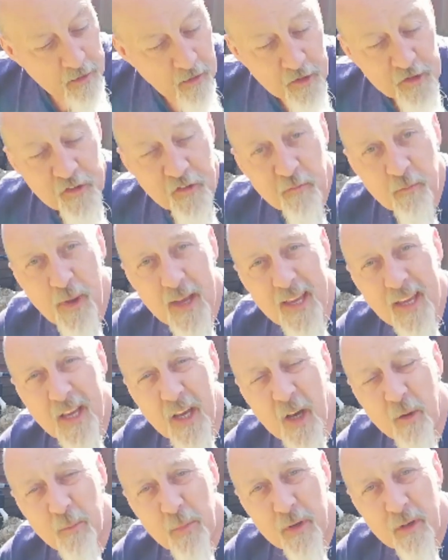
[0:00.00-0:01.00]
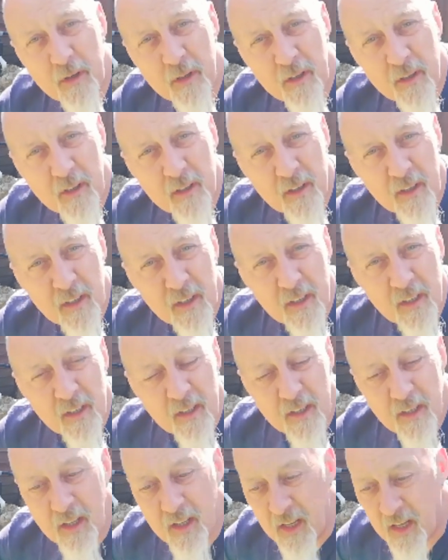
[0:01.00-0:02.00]
lots of makeup
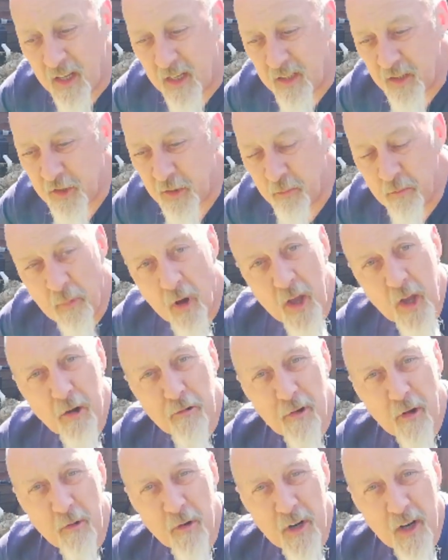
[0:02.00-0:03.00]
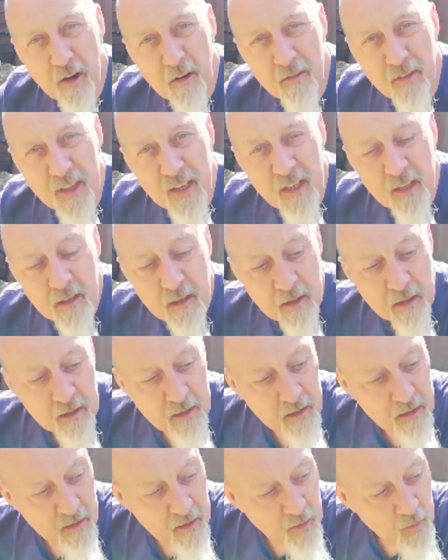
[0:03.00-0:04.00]
and some micro clothing,
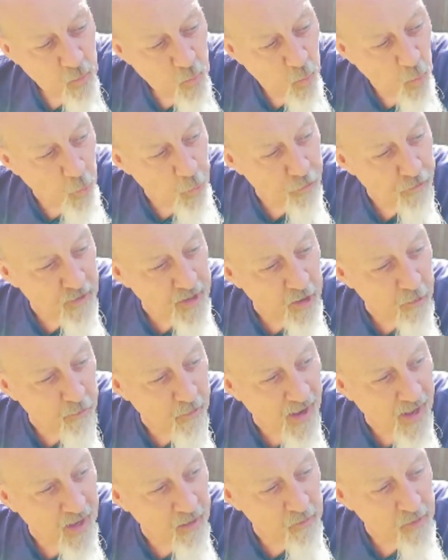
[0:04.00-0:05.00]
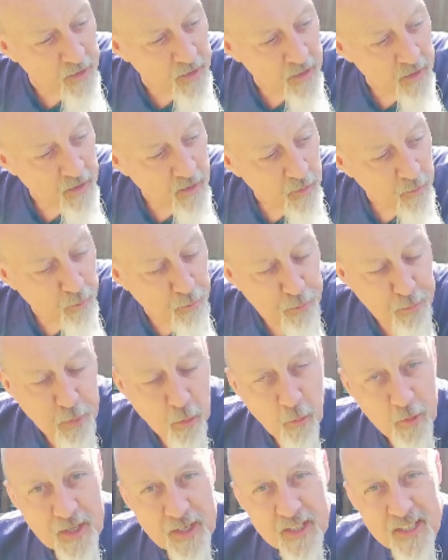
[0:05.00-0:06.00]
wandering around,
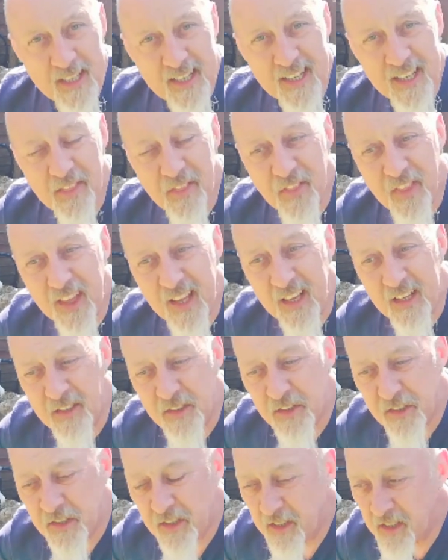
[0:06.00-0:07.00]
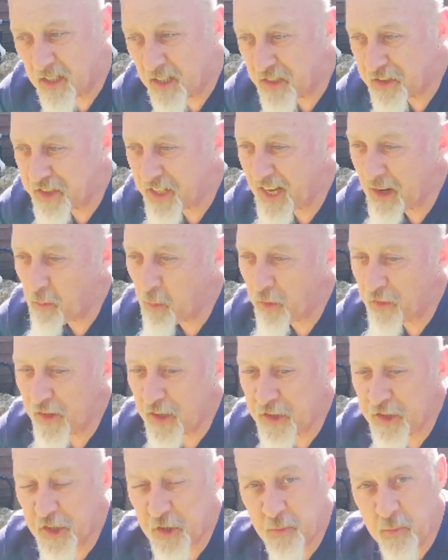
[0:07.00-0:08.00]
pointing at things and saying, well,
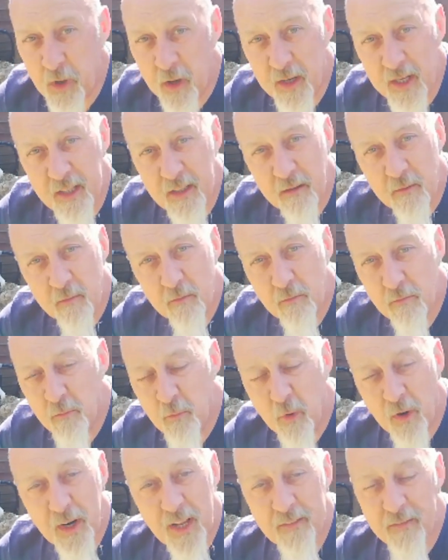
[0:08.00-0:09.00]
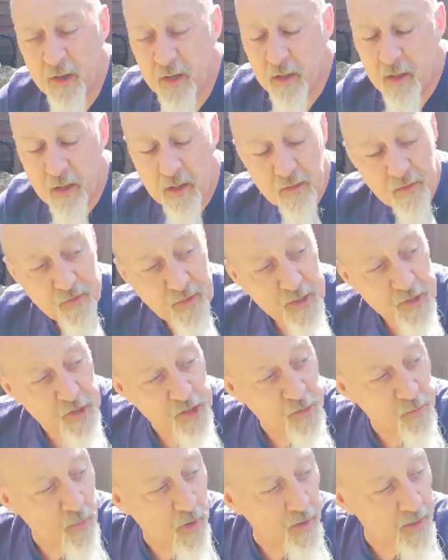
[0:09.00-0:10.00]
this is my whatever. This
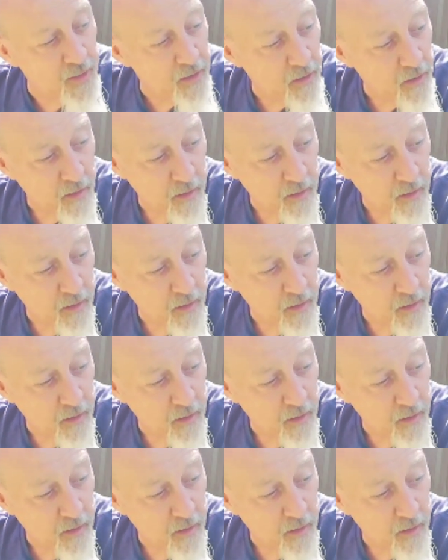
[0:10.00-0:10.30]
is my